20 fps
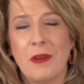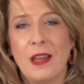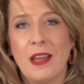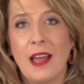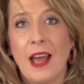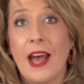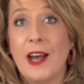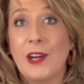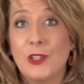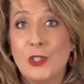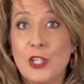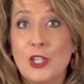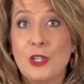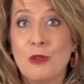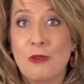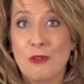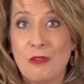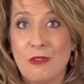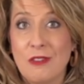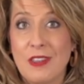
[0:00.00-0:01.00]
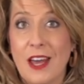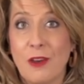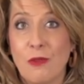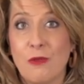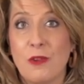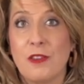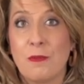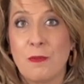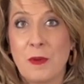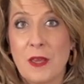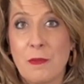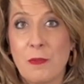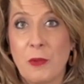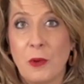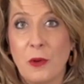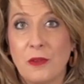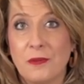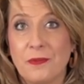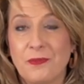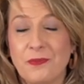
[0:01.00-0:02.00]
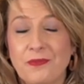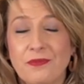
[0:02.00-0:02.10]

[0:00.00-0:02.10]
How do you do that with people?